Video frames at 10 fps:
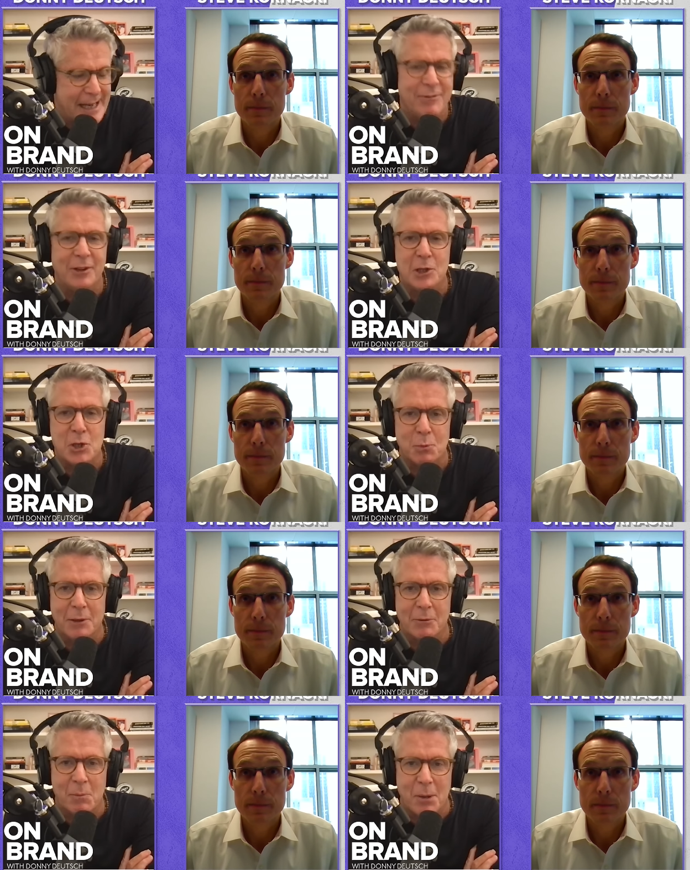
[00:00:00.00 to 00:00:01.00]
Speaker 1: evenly
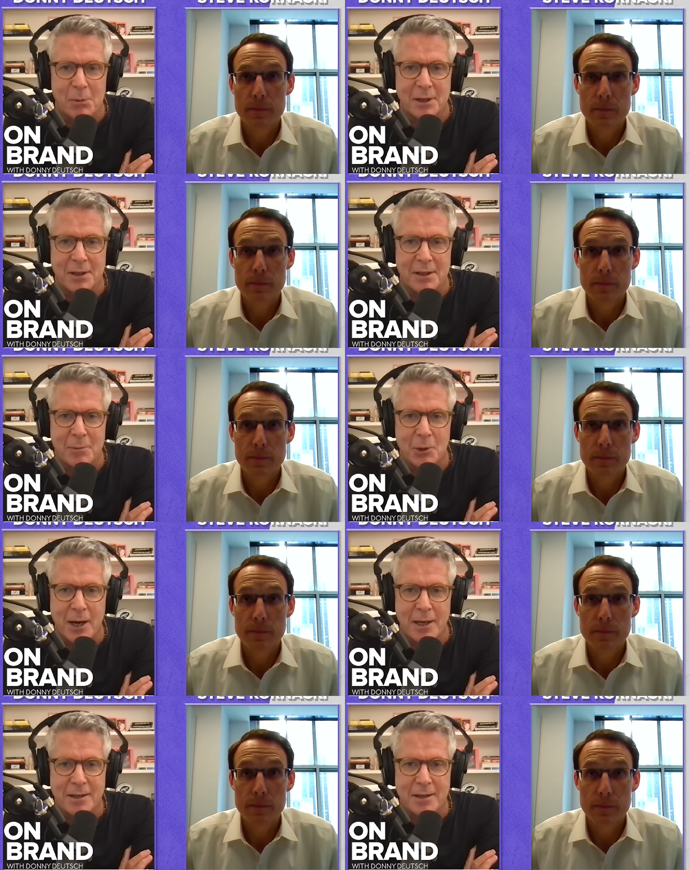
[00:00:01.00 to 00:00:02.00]
split Republican and
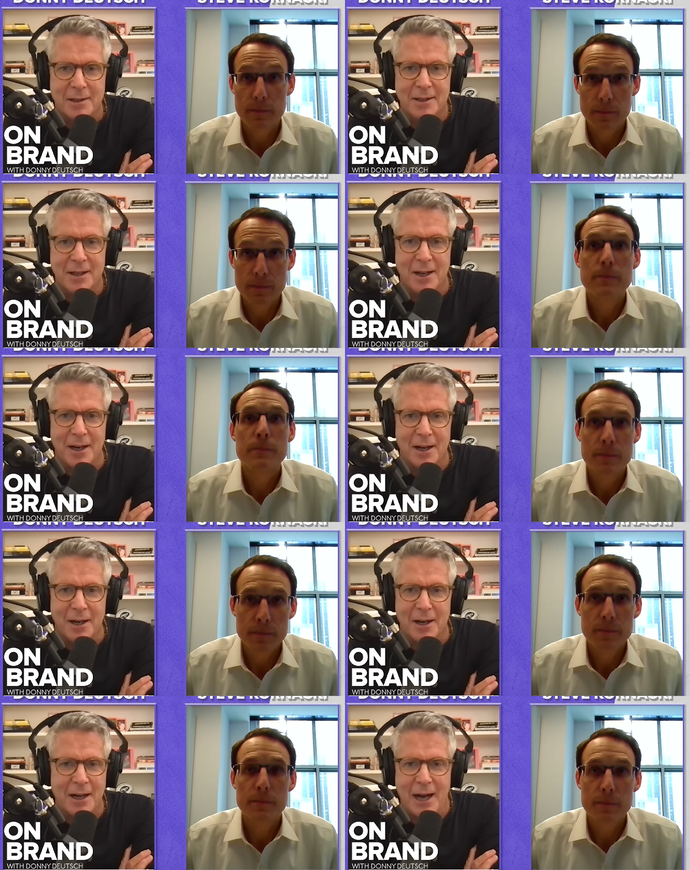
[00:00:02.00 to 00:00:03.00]
Democrat.
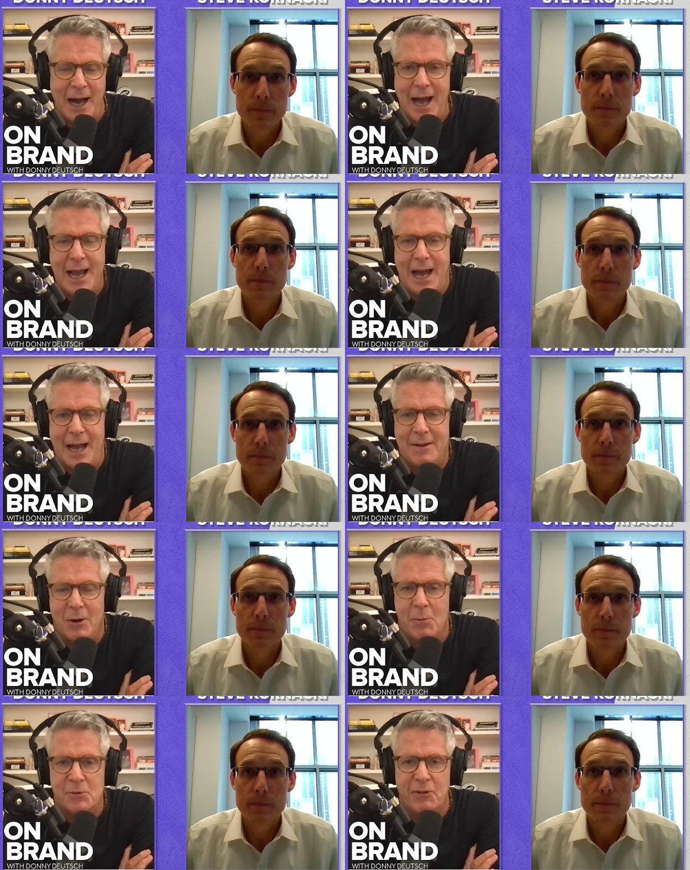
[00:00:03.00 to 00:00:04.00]
Uh, I, I
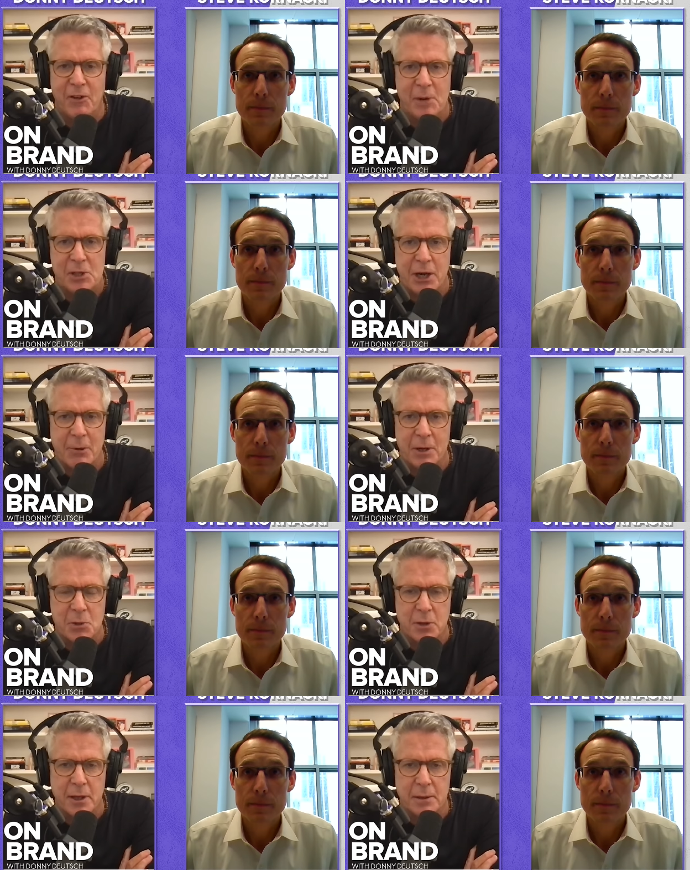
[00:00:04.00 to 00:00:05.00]
almost fell off my chair when I
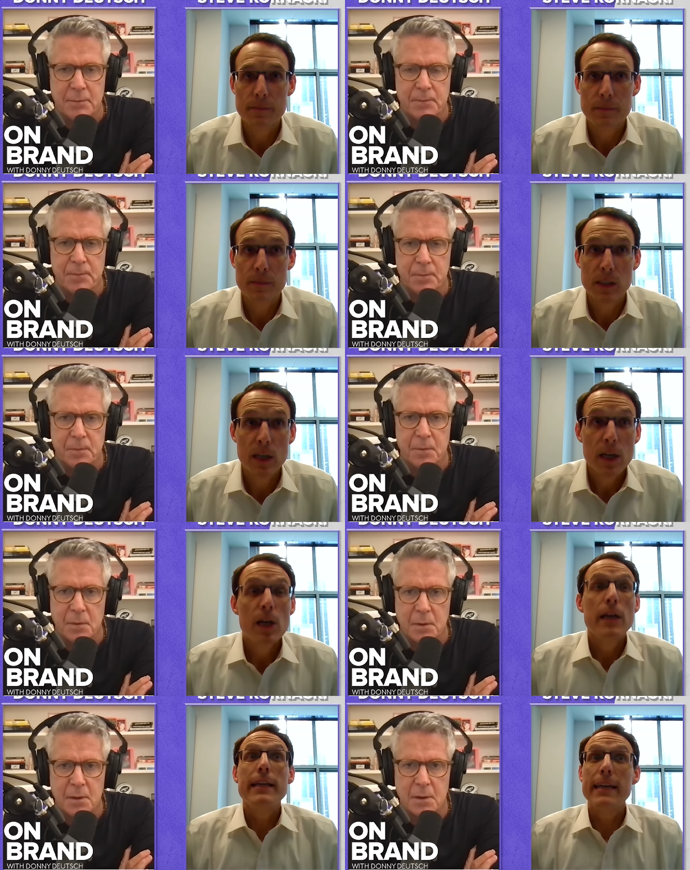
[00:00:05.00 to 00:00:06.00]
saw that.
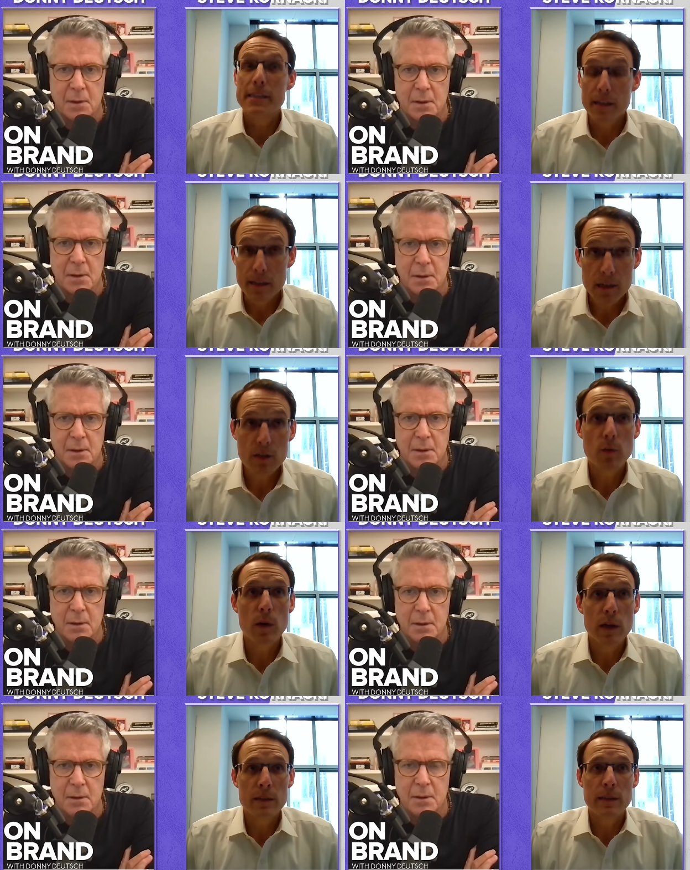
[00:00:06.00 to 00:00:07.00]
Speaker 2: It's another
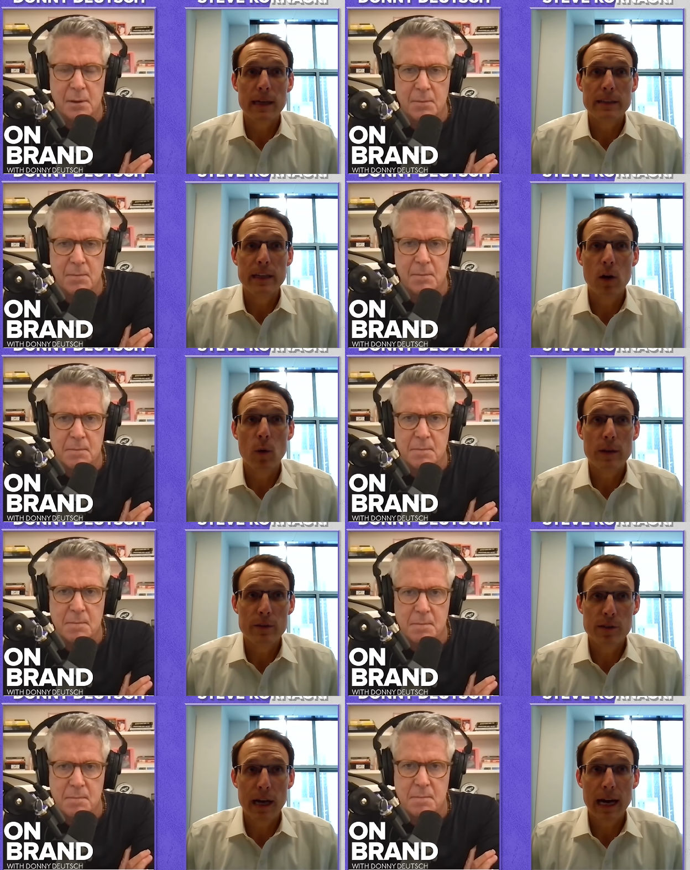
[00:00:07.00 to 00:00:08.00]
one, you know,
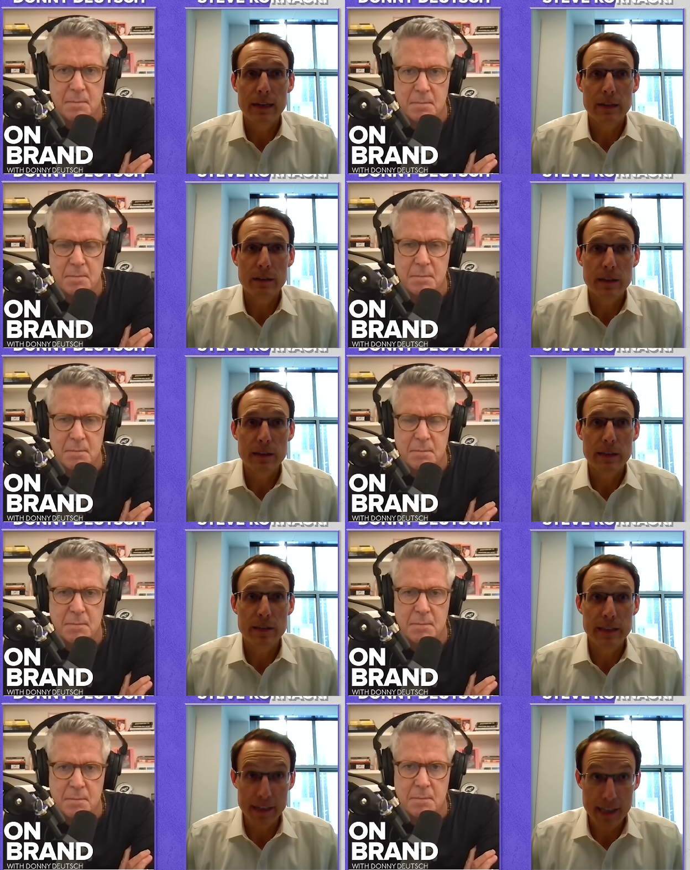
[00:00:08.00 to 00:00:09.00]
there's a, to
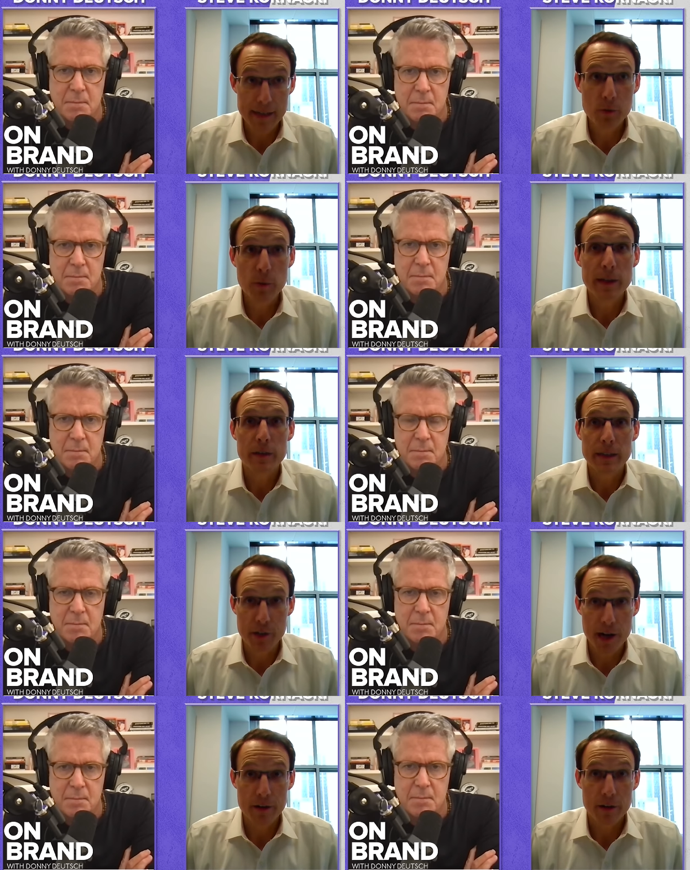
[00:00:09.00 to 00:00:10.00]
the extent it's real, it's
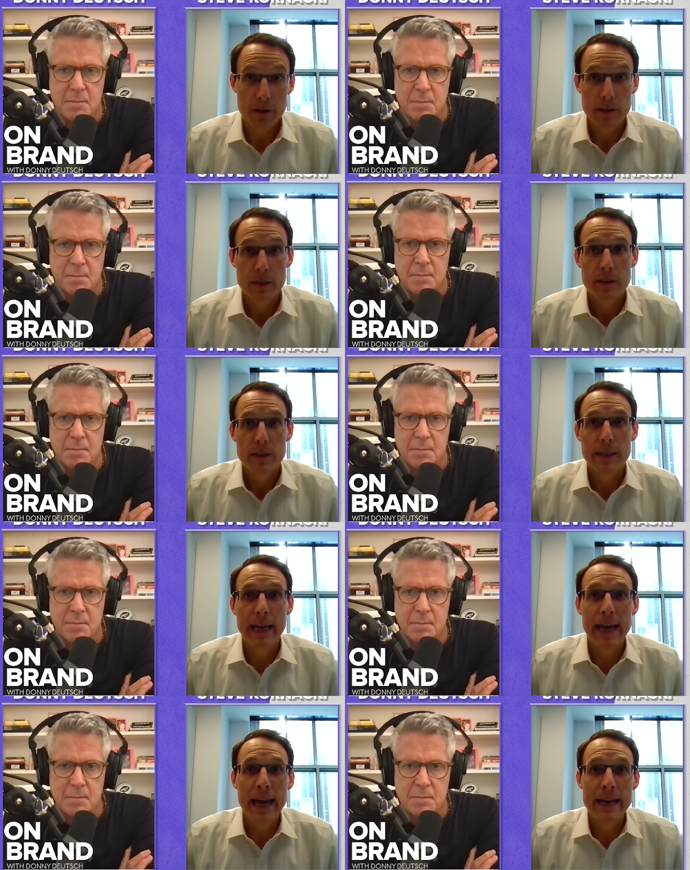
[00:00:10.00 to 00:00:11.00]
gender.
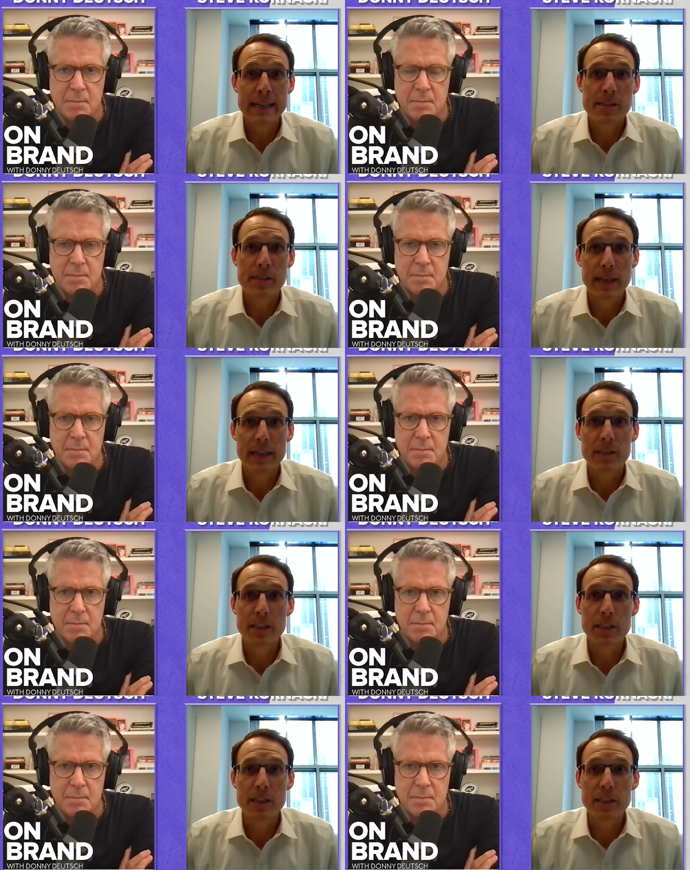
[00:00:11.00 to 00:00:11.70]
And it's, it's